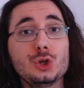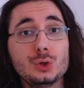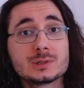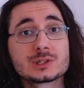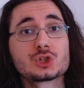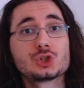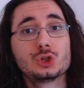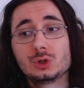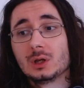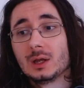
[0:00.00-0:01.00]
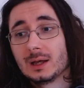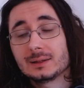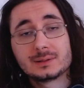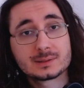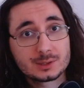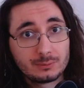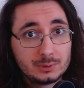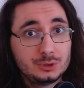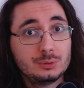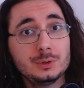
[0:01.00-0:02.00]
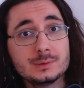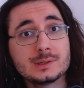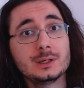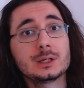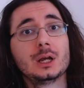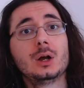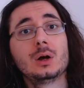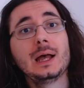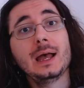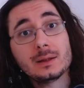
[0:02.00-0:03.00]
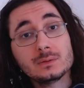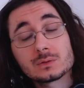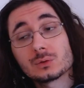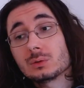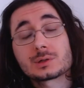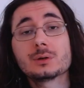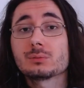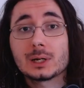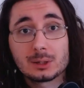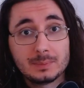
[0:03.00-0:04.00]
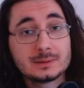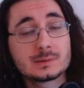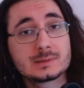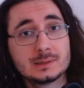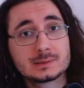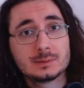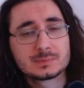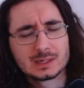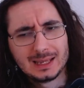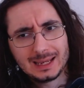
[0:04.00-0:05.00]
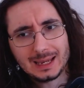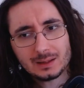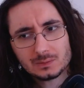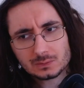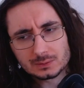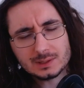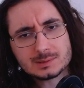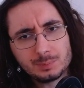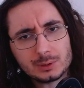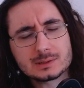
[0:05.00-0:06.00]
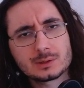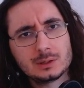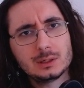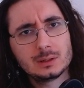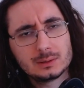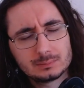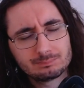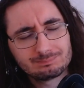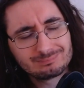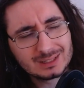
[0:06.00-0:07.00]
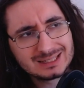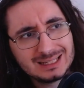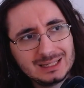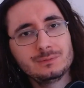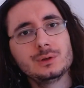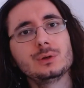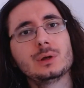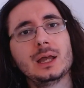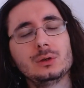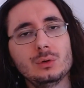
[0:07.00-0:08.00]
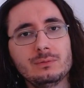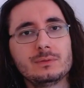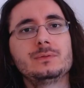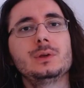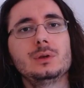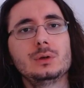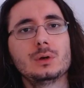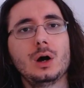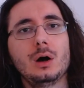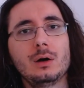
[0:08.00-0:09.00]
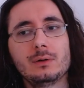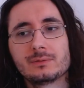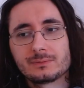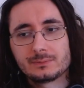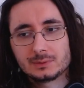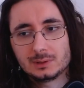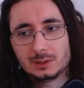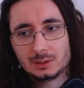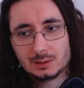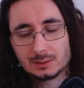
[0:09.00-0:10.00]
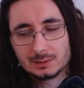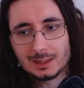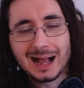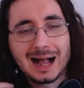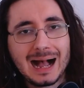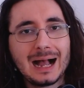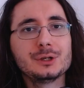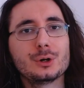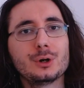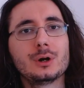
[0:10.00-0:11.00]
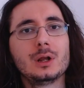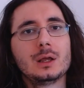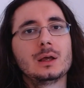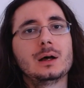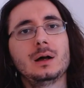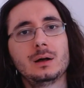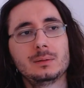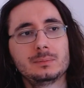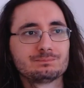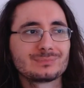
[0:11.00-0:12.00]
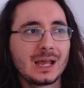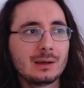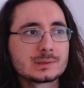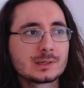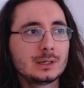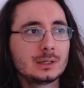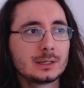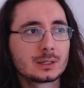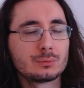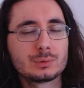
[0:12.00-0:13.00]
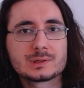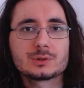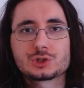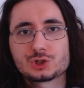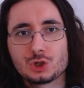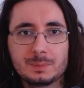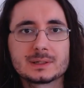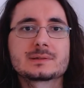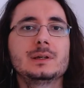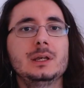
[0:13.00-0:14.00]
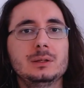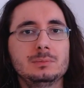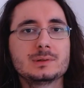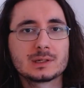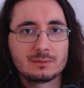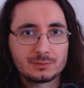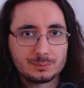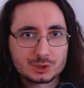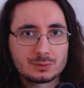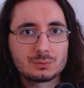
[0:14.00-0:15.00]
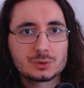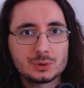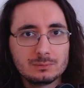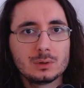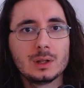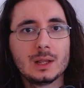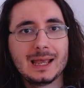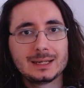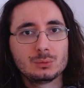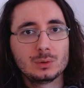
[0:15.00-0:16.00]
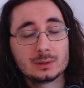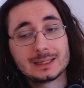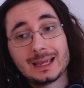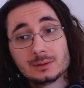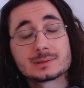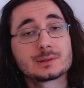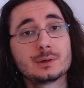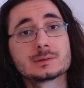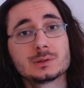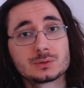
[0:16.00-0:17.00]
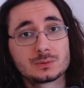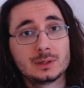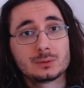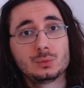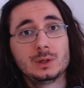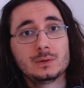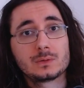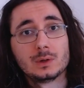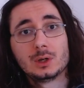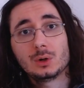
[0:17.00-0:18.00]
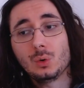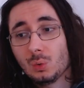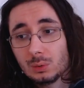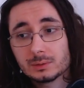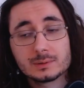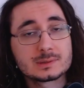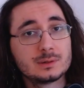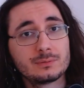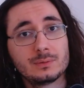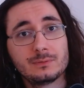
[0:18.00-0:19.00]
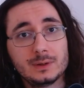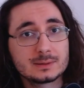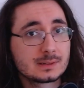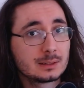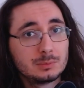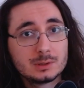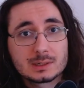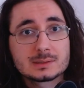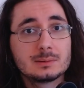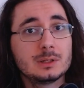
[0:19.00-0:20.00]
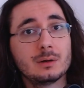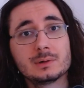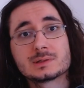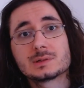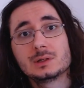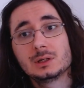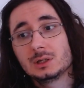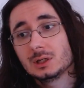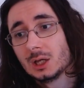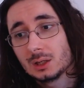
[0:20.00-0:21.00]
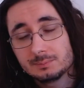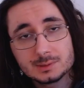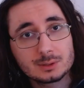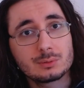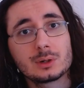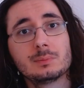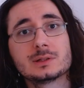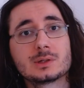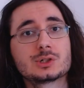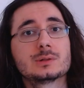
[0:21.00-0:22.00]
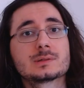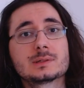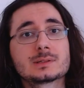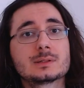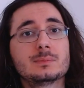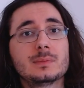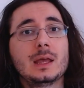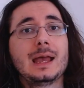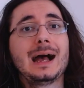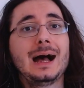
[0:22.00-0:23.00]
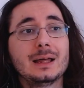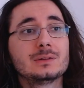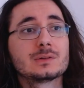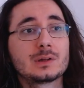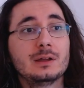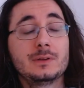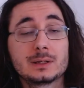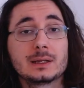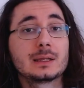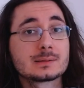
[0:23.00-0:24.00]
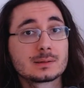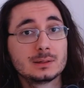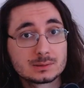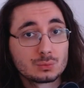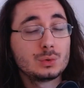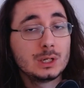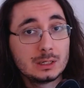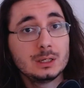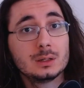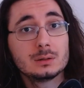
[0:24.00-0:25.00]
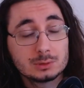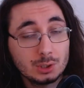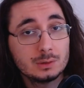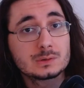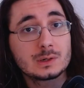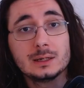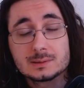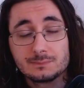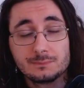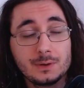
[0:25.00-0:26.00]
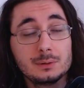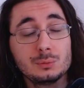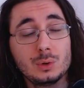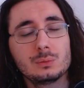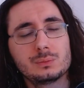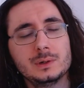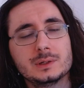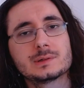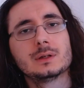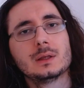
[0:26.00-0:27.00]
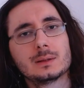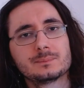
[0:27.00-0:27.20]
use to uh, discover new music and also recommender systems and this book is going to give you an overview of the the higher uh, I would say like research topics in music information retrieval and it will get you started like with all these different things like music similarity, music recommendation system, and I think like it's it's really good and it's very well written.